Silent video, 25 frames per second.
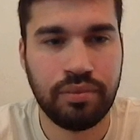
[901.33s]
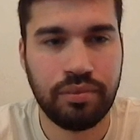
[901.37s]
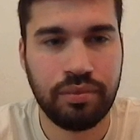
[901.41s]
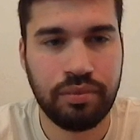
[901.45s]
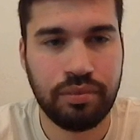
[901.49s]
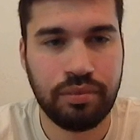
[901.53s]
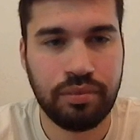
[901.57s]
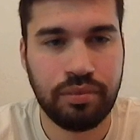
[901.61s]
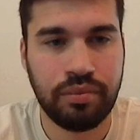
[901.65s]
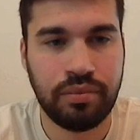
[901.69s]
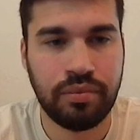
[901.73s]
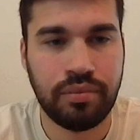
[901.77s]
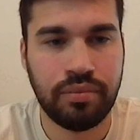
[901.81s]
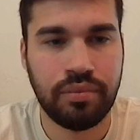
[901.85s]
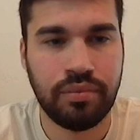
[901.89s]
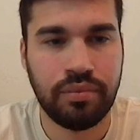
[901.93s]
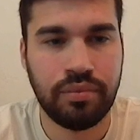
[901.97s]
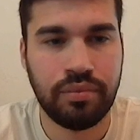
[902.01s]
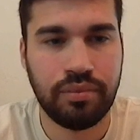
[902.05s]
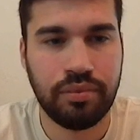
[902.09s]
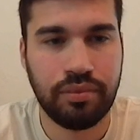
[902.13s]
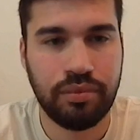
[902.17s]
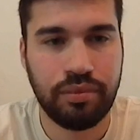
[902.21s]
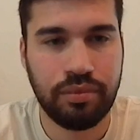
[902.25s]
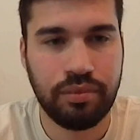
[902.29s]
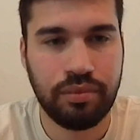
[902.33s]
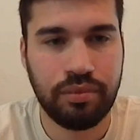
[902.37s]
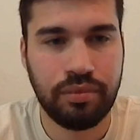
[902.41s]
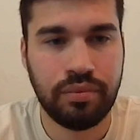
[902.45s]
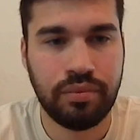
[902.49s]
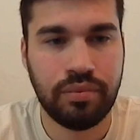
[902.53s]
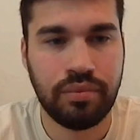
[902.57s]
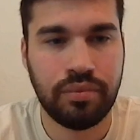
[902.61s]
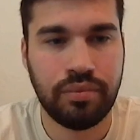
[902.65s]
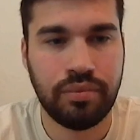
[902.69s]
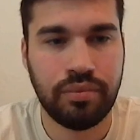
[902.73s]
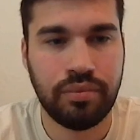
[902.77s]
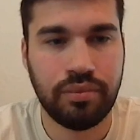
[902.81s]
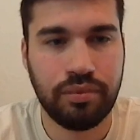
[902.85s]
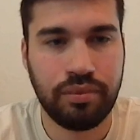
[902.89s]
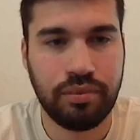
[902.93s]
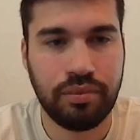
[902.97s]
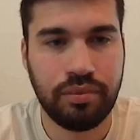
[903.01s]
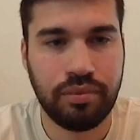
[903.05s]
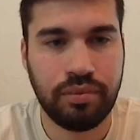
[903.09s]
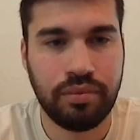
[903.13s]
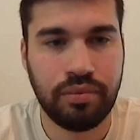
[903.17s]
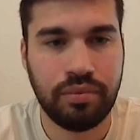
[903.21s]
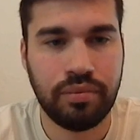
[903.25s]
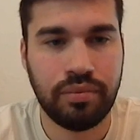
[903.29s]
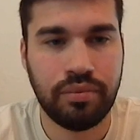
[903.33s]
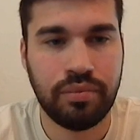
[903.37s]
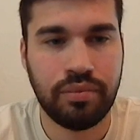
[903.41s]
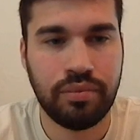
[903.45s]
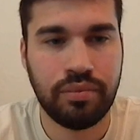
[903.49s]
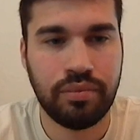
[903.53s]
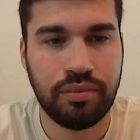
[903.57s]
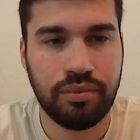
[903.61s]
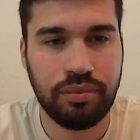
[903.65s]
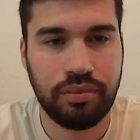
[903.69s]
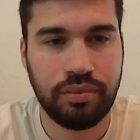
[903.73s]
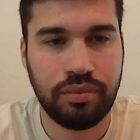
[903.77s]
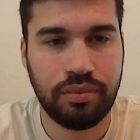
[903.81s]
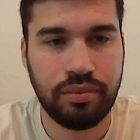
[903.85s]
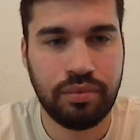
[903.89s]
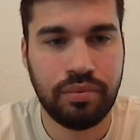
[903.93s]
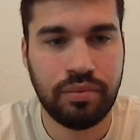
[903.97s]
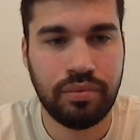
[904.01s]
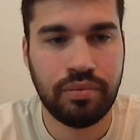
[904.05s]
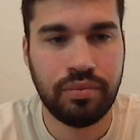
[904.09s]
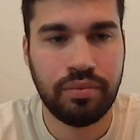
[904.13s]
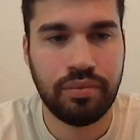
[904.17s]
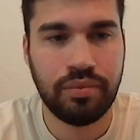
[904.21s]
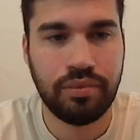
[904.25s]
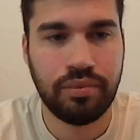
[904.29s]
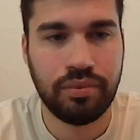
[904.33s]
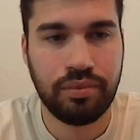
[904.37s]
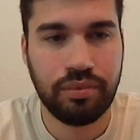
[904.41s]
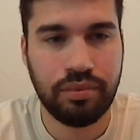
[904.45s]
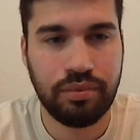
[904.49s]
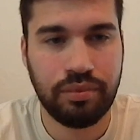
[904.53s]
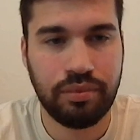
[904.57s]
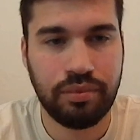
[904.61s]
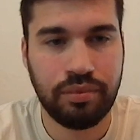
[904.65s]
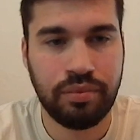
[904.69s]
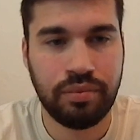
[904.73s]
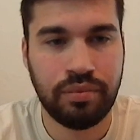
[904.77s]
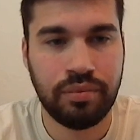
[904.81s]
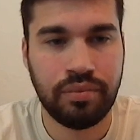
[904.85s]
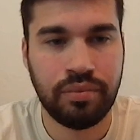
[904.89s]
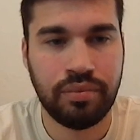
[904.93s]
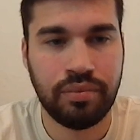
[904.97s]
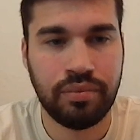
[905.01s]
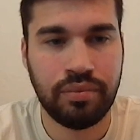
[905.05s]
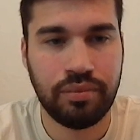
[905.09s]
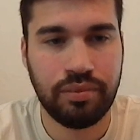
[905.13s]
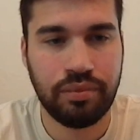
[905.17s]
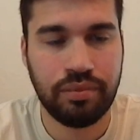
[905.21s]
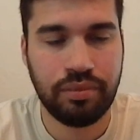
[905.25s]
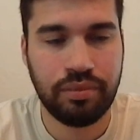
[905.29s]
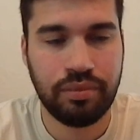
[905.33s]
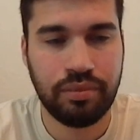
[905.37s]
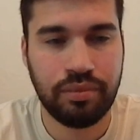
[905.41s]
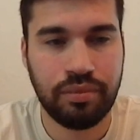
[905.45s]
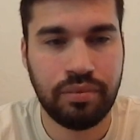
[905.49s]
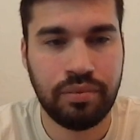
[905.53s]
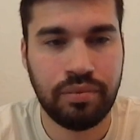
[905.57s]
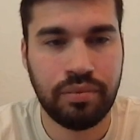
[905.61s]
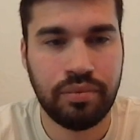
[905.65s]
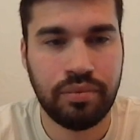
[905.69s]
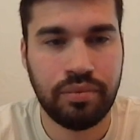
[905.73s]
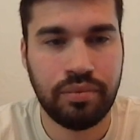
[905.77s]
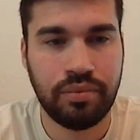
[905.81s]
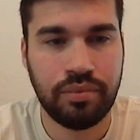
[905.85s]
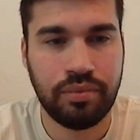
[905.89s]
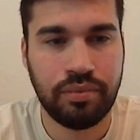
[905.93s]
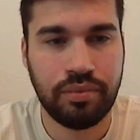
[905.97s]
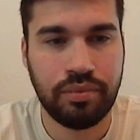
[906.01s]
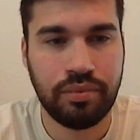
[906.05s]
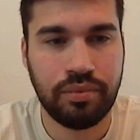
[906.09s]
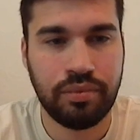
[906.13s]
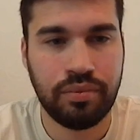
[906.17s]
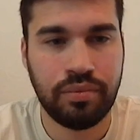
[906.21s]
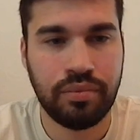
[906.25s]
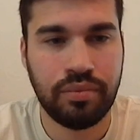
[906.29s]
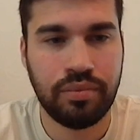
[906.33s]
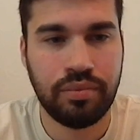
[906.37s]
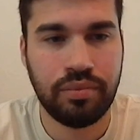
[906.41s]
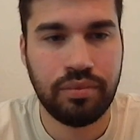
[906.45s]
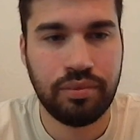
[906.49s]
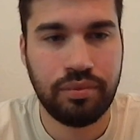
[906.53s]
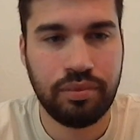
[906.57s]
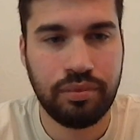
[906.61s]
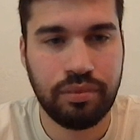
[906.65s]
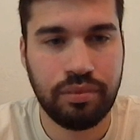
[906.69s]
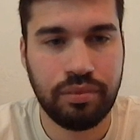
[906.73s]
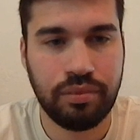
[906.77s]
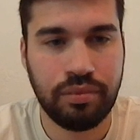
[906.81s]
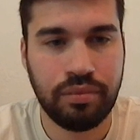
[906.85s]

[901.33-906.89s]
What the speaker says: [no speech]